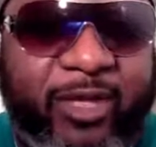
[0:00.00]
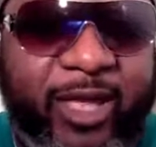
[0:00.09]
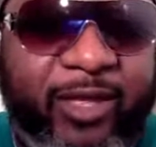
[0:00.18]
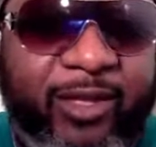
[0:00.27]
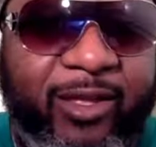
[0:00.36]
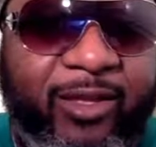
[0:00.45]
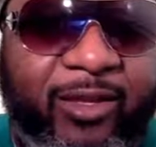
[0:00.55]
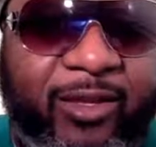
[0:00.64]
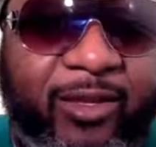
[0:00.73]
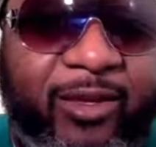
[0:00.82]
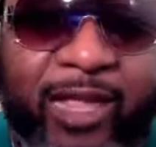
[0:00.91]
Okay?
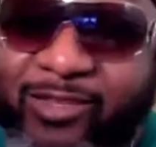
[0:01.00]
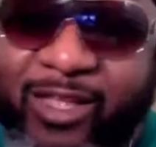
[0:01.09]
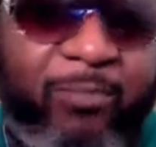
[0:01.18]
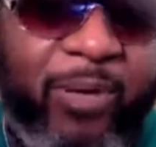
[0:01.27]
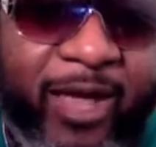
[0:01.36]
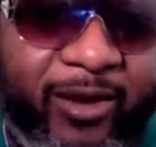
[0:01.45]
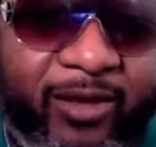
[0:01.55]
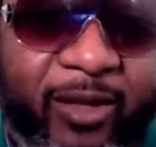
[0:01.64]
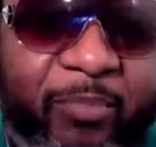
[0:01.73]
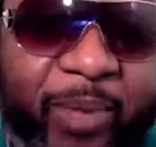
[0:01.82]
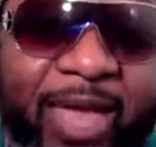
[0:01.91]
That's not a
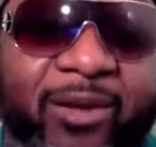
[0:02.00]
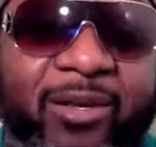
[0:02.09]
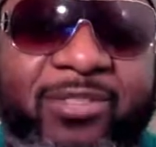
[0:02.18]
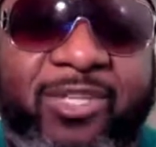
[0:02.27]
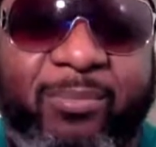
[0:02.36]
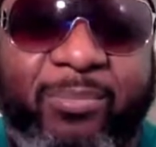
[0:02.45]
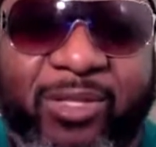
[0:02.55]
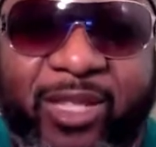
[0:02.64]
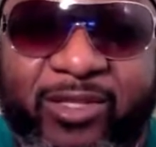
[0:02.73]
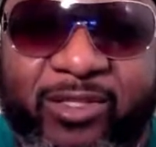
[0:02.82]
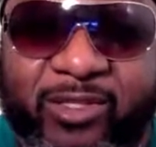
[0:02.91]
pattern. A pattern is
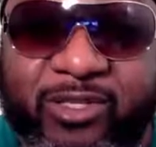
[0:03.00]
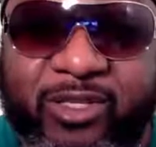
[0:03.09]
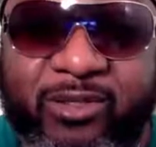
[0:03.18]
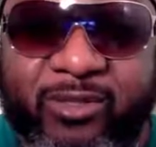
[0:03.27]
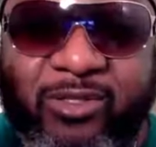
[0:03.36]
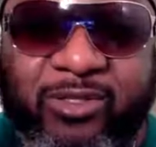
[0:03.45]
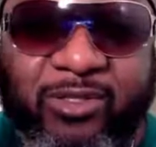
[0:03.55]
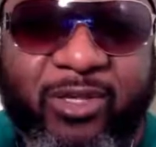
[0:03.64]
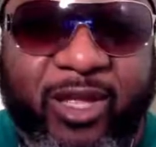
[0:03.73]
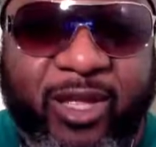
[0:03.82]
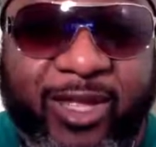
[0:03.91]
something that is
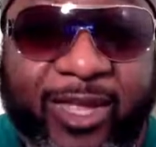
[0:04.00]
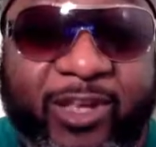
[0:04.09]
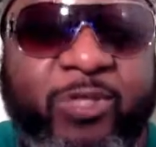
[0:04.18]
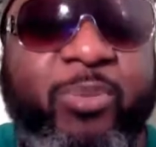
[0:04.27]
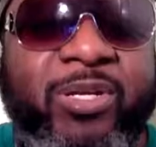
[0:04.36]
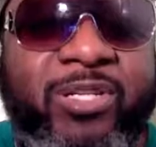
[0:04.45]
continuous. It is